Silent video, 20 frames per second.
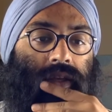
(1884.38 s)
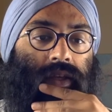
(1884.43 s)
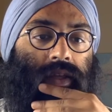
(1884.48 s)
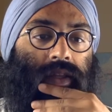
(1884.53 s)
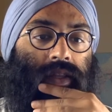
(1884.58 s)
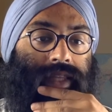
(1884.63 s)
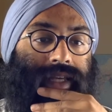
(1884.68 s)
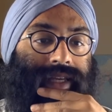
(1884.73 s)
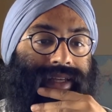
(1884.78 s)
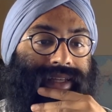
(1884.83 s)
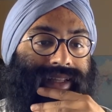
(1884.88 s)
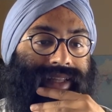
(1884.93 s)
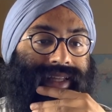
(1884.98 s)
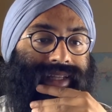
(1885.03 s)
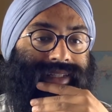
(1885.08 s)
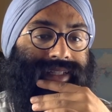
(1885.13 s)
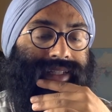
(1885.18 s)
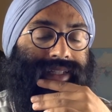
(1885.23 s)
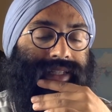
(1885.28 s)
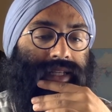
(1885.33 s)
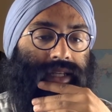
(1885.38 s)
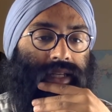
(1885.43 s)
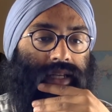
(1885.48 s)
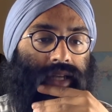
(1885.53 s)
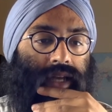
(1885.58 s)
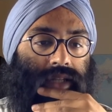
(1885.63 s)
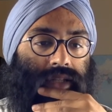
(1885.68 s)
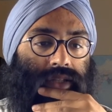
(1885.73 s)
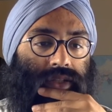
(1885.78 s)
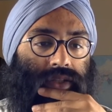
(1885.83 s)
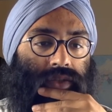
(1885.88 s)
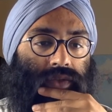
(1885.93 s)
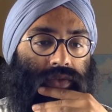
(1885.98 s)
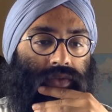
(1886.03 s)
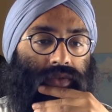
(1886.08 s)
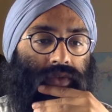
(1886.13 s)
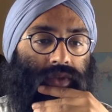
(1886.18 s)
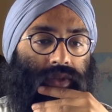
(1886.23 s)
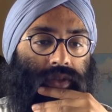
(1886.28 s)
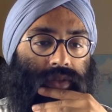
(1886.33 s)
They elected not to go
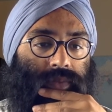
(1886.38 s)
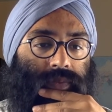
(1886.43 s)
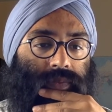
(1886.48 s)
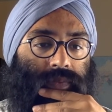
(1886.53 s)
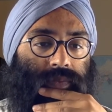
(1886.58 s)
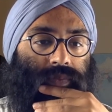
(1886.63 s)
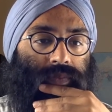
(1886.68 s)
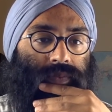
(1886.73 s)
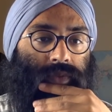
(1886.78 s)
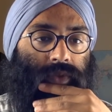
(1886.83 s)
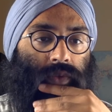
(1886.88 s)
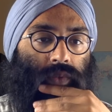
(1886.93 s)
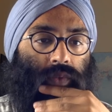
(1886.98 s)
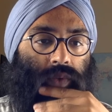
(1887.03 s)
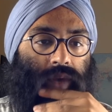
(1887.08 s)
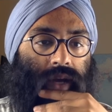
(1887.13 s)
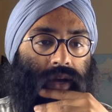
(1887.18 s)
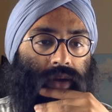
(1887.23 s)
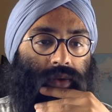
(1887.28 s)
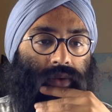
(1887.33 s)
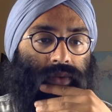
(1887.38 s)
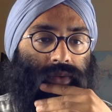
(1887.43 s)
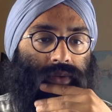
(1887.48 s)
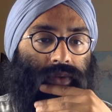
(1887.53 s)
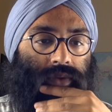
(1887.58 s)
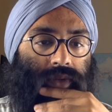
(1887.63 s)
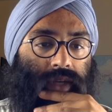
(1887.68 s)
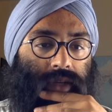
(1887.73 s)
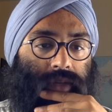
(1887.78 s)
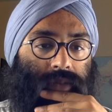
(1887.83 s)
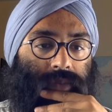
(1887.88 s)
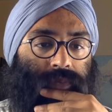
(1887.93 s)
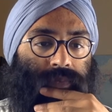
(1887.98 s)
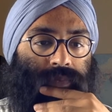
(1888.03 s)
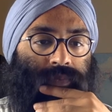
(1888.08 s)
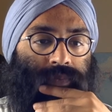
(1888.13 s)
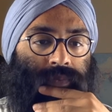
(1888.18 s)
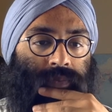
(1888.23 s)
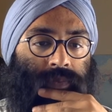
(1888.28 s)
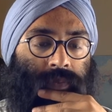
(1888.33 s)
for it. Wow, okay.
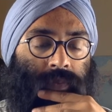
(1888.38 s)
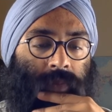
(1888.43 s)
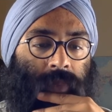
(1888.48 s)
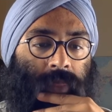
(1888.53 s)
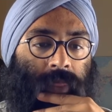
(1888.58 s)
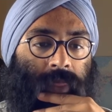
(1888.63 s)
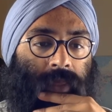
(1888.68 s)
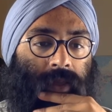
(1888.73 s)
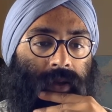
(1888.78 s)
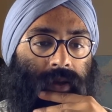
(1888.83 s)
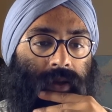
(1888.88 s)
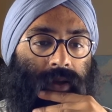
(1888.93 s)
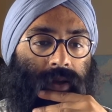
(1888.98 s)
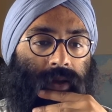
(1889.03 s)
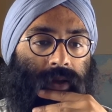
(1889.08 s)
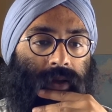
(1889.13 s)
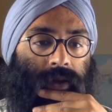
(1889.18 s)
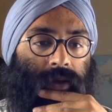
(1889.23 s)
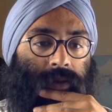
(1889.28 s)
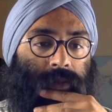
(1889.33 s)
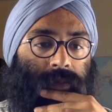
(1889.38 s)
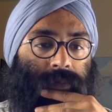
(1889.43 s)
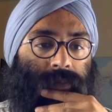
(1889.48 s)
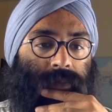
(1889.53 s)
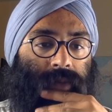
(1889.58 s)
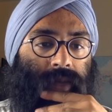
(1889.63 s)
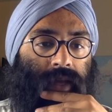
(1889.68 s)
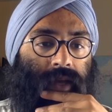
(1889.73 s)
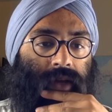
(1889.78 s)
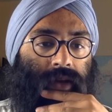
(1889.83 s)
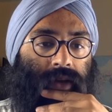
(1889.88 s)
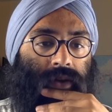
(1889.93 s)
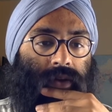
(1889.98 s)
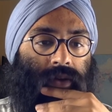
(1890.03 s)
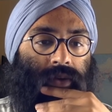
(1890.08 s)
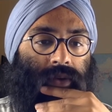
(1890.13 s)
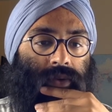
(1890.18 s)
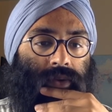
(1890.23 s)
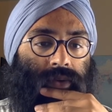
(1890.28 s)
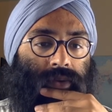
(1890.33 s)

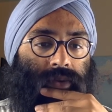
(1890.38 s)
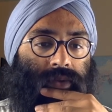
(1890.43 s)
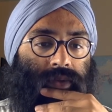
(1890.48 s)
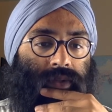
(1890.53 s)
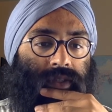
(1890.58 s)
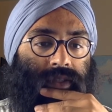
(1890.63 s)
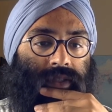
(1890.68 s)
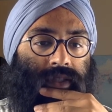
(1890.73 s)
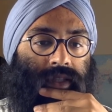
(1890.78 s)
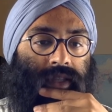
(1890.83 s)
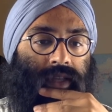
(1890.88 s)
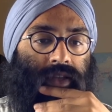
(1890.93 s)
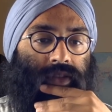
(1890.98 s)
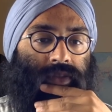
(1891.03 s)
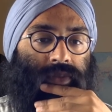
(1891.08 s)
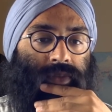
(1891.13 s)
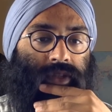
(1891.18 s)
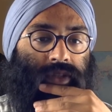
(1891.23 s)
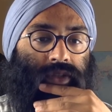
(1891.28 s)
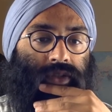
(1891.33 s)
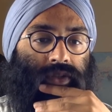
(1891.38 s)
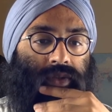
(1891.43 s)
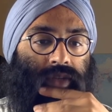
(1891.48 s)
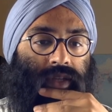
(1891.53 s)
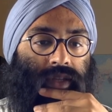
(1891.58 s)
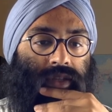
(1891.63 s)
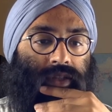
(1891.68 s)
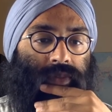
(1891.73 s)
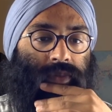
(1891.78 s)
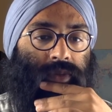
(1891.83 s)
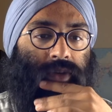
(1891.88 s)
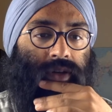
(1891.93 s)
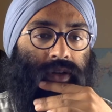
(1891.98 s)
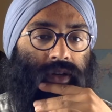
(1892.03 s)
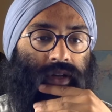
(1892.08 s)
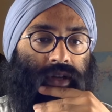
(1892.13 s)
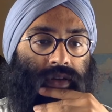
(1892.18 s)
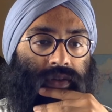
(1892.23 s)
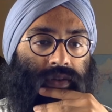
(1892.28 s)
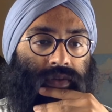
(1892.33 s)
Now, this allows me to get this pawn
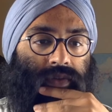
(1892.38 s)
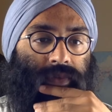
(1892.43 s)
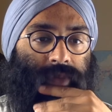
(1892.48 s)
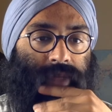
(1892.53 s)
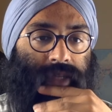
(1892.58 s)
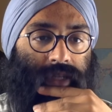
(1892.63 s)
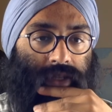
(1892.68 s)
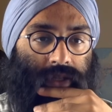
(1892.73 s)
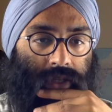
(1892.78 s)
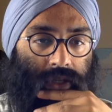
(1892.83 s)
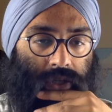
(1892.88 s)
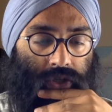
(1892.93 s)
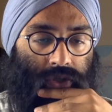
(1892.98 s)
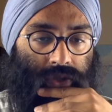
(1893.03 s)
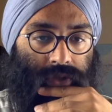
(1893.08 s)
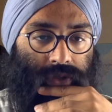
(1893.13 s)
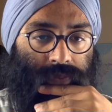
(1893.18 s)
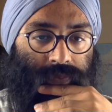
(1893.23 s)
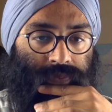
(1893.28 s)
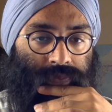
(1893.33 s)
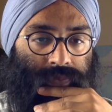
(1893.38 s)
out of immediate danger.